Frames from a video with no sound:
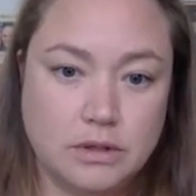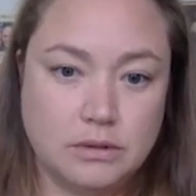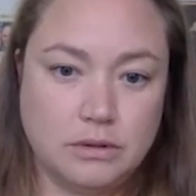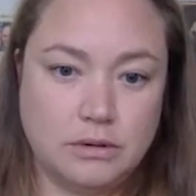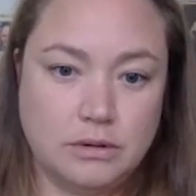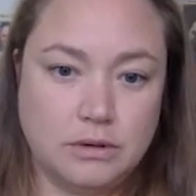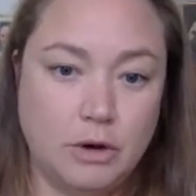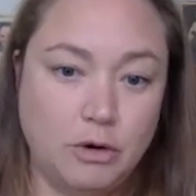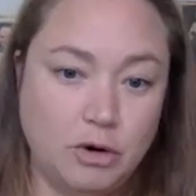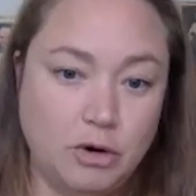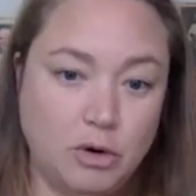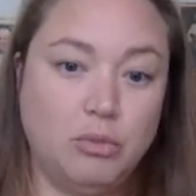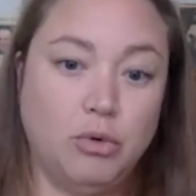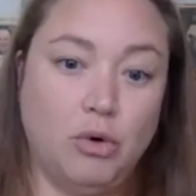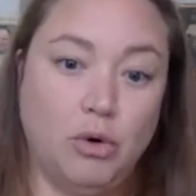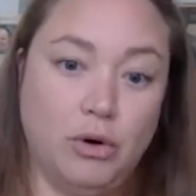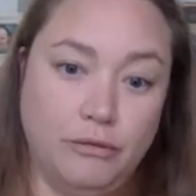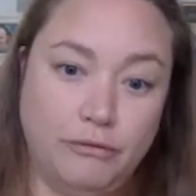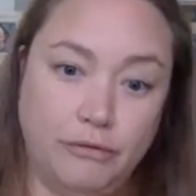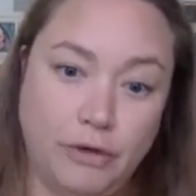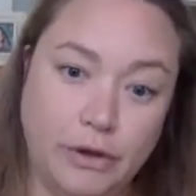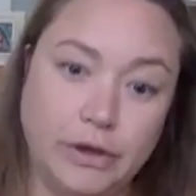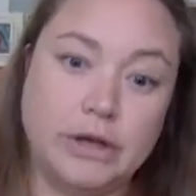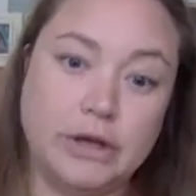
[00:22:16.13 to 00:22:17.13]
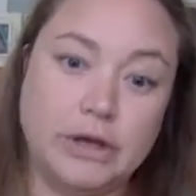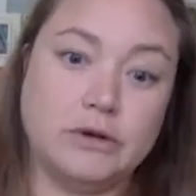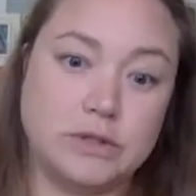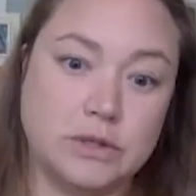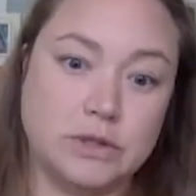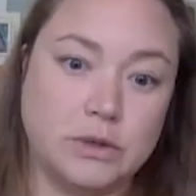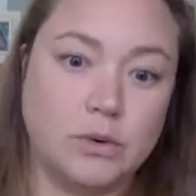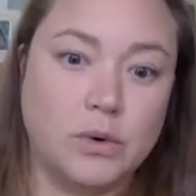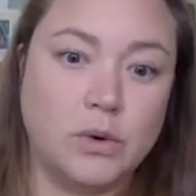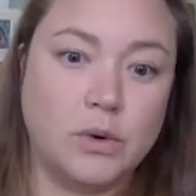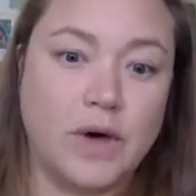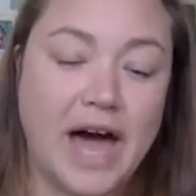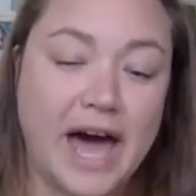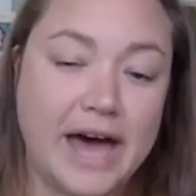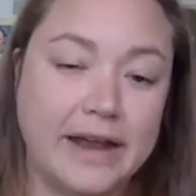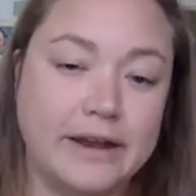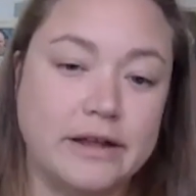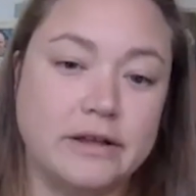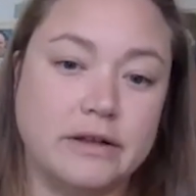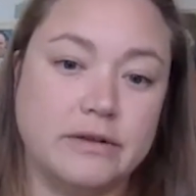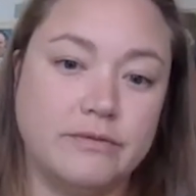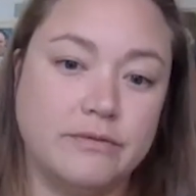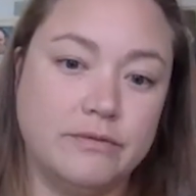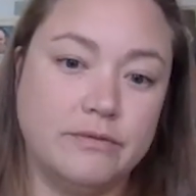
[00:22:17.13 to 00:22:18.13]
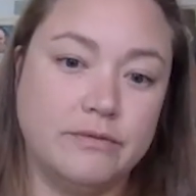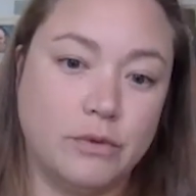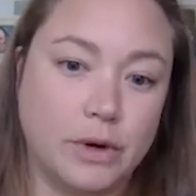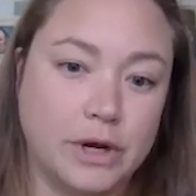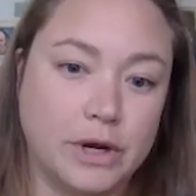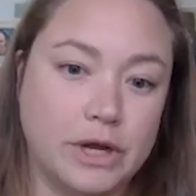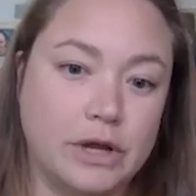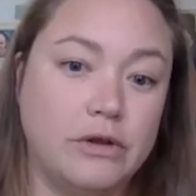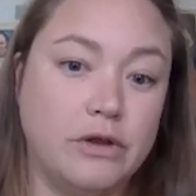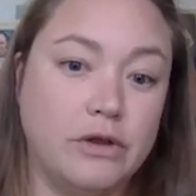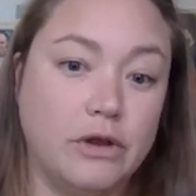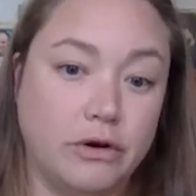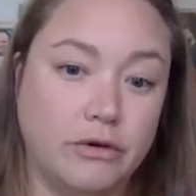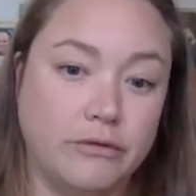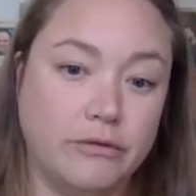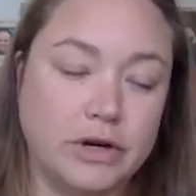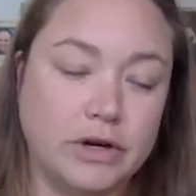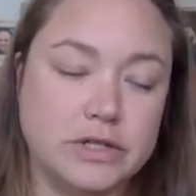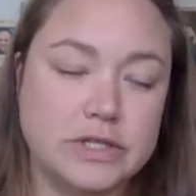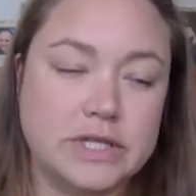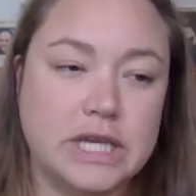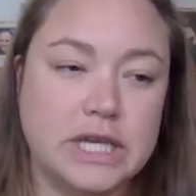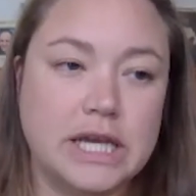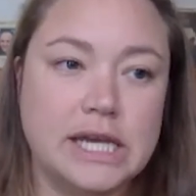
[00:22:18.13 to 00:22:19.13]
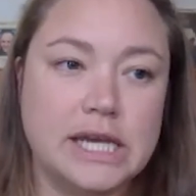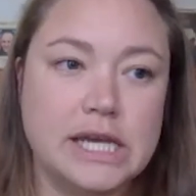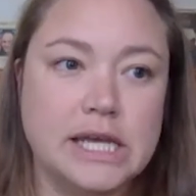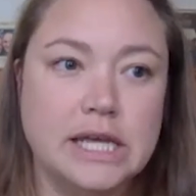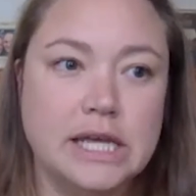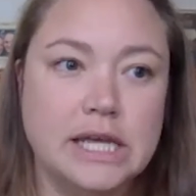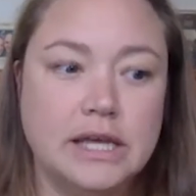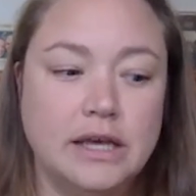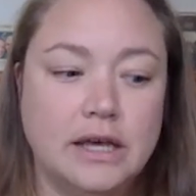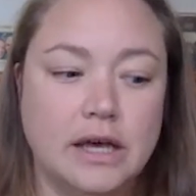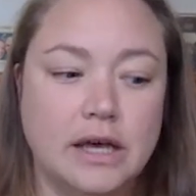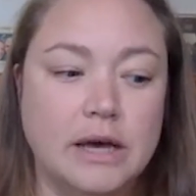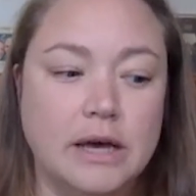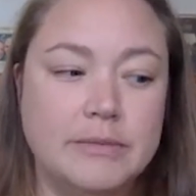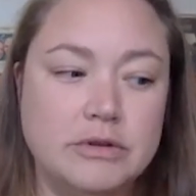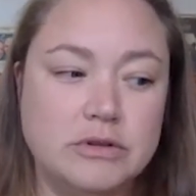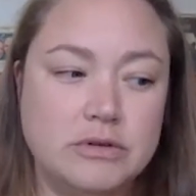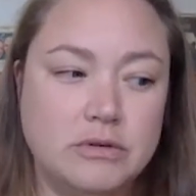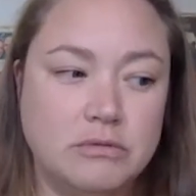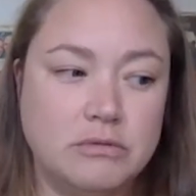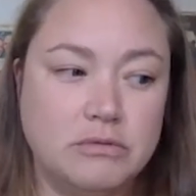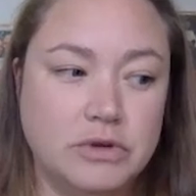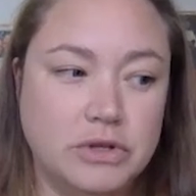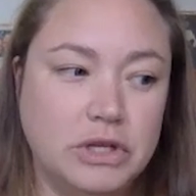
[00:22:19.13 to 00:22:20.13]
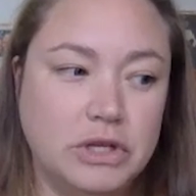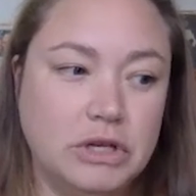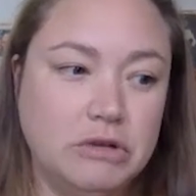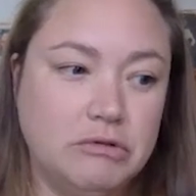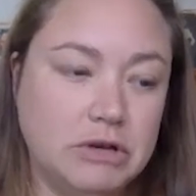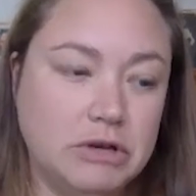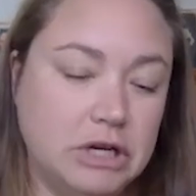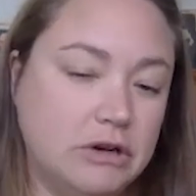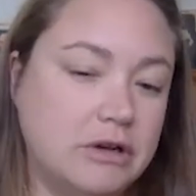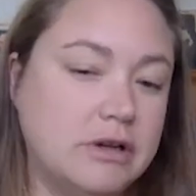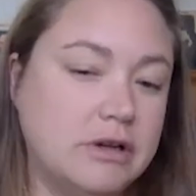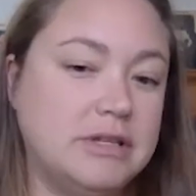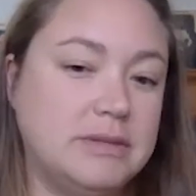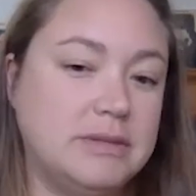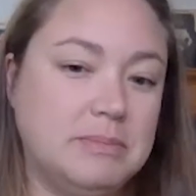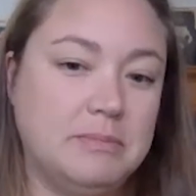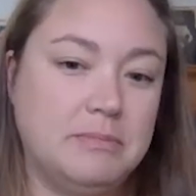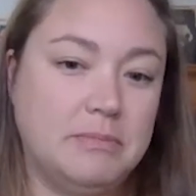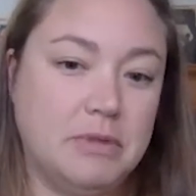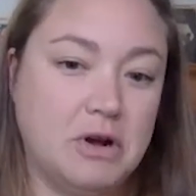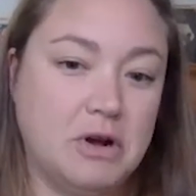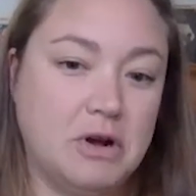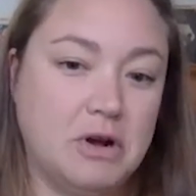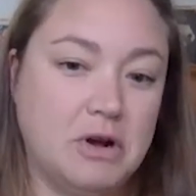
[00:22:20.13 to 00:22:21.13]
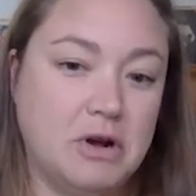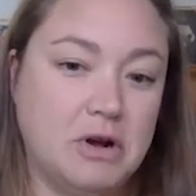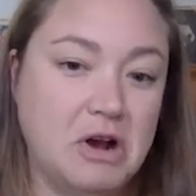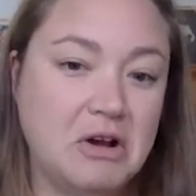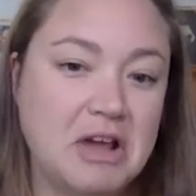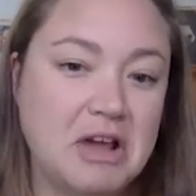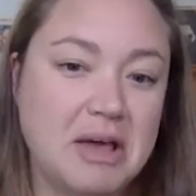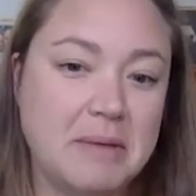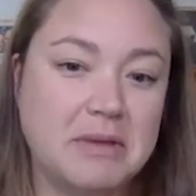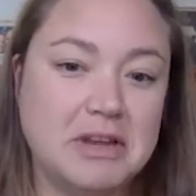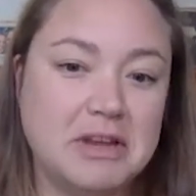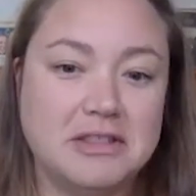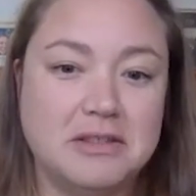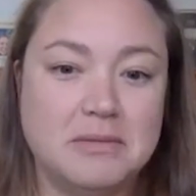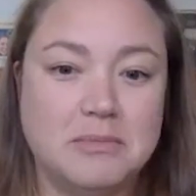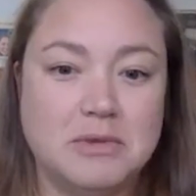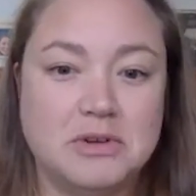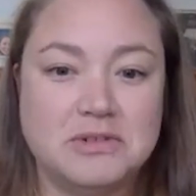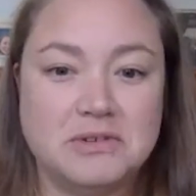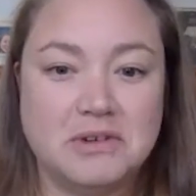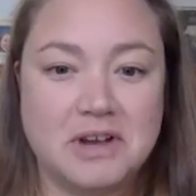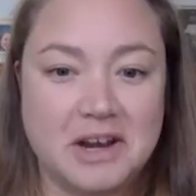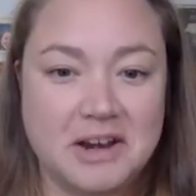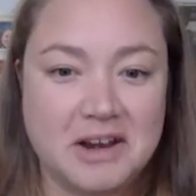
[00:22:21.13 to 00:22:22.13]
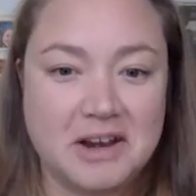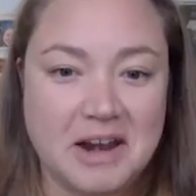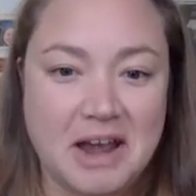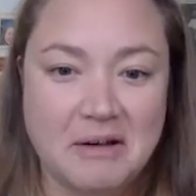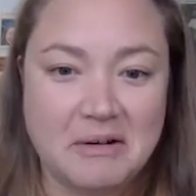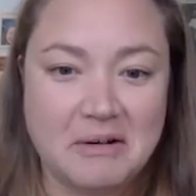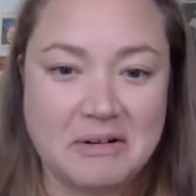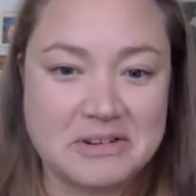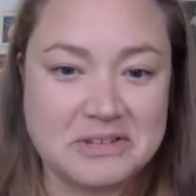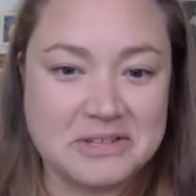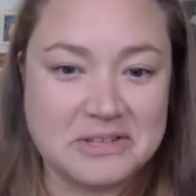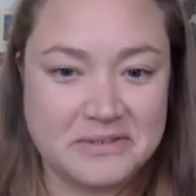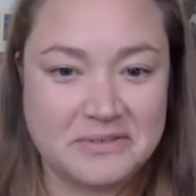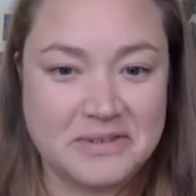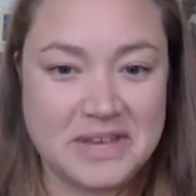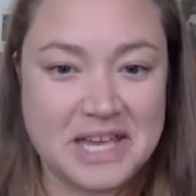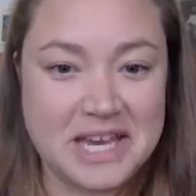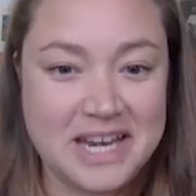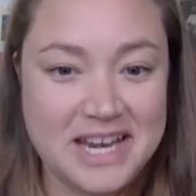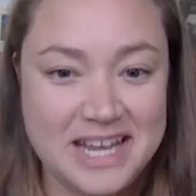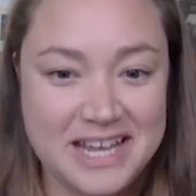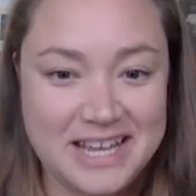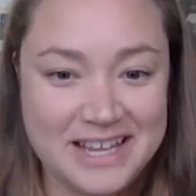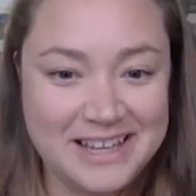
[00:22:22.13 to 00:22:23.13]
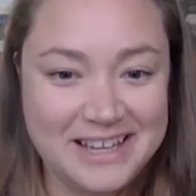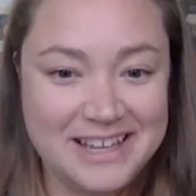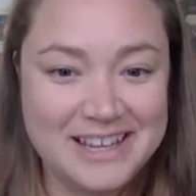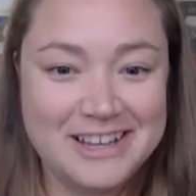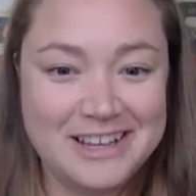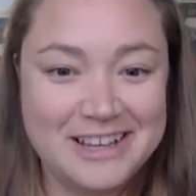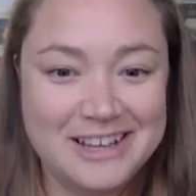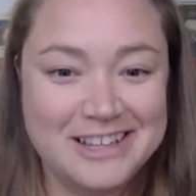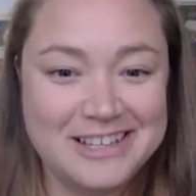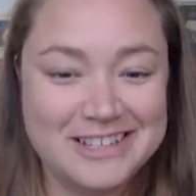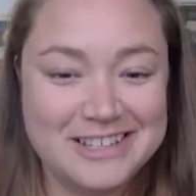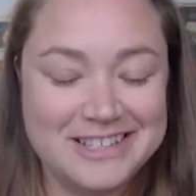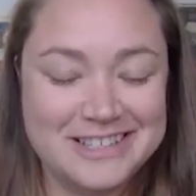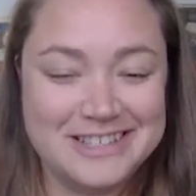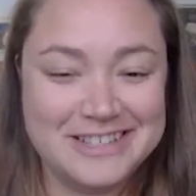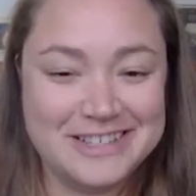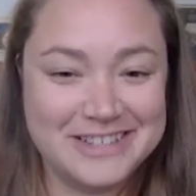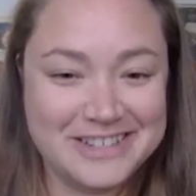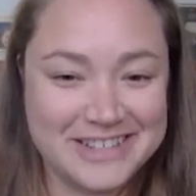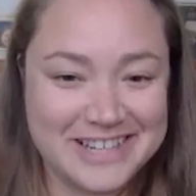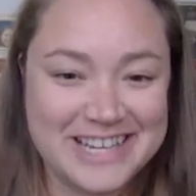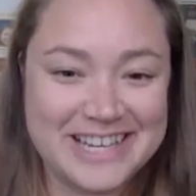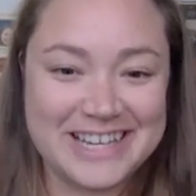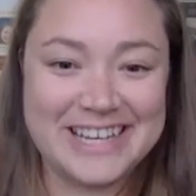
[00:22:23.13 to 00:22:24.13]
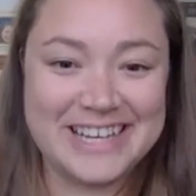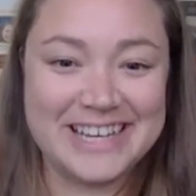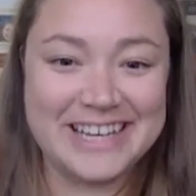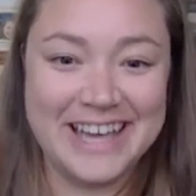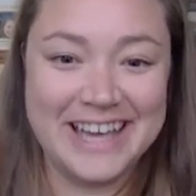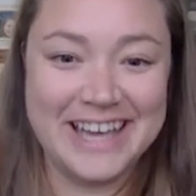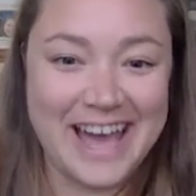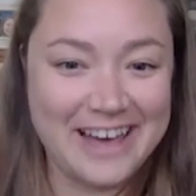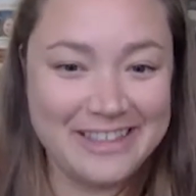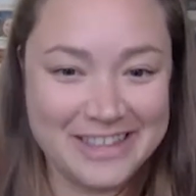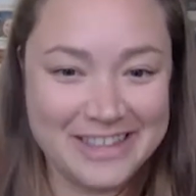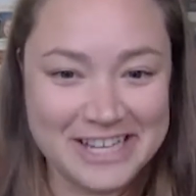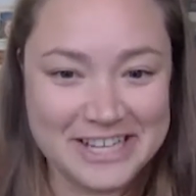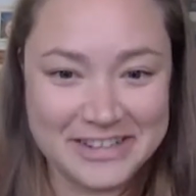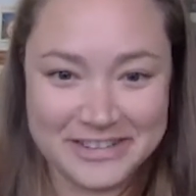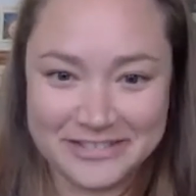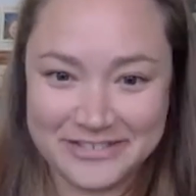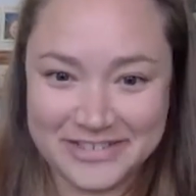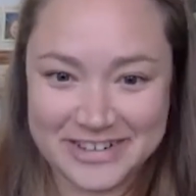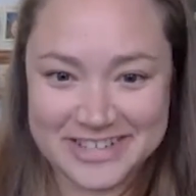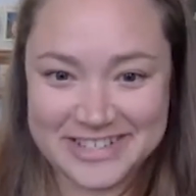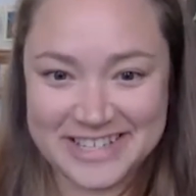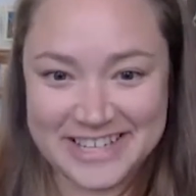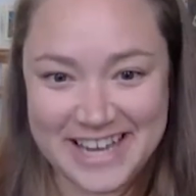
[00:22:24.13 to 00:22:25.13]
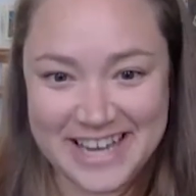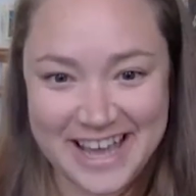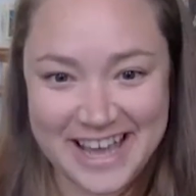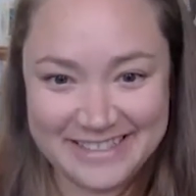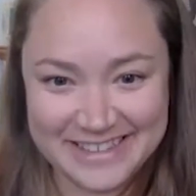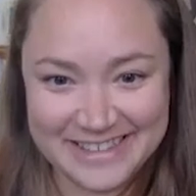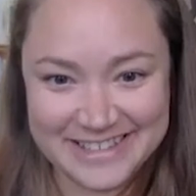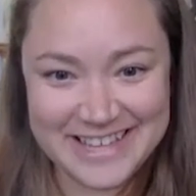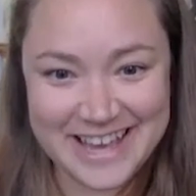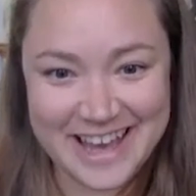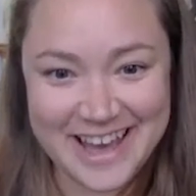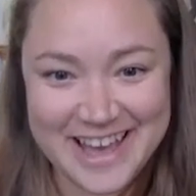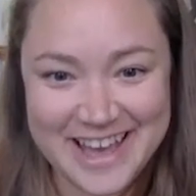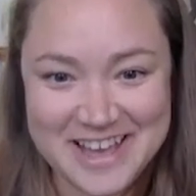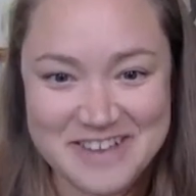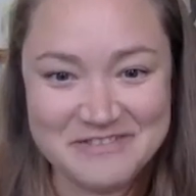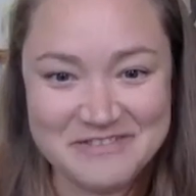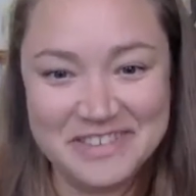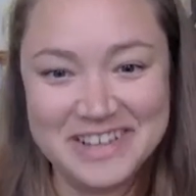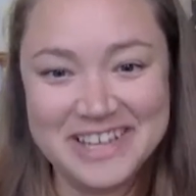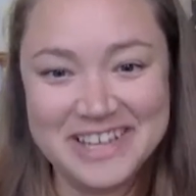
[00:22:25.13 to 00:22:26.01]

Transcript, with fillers: go to portfolio school at a four-year university. Um, it was a really rigorous program and had the most credit hours of any degree at the university at the time.